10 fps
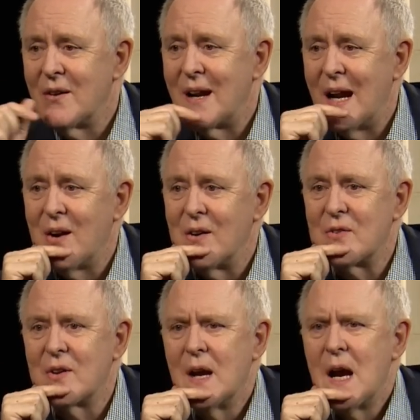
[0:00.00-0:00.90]

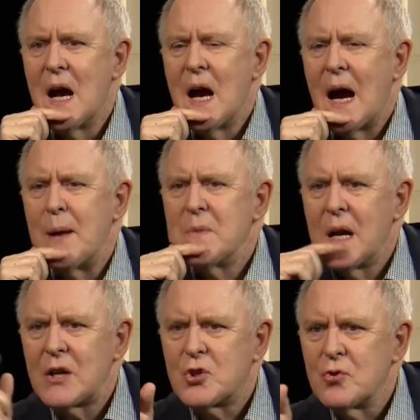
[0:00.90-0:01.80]
Harris. I'm
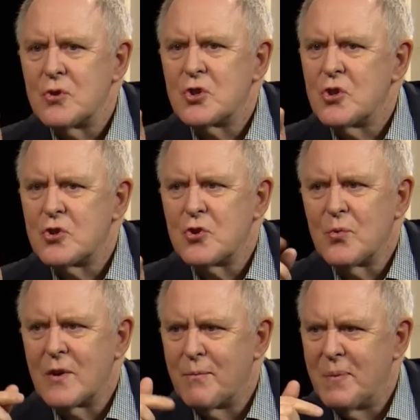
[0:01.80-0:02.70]
not sure Churchill
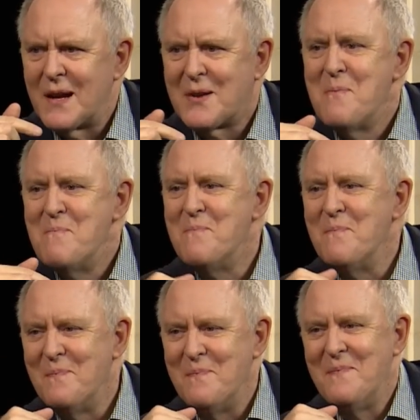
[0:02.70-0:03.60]
would have picked
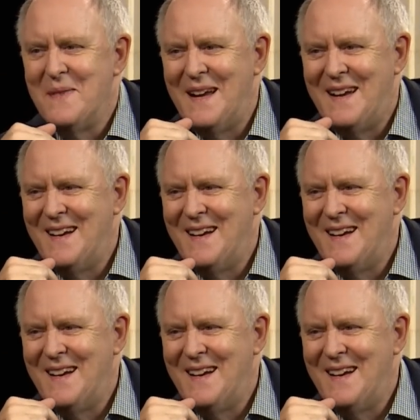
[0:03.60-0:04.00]
me.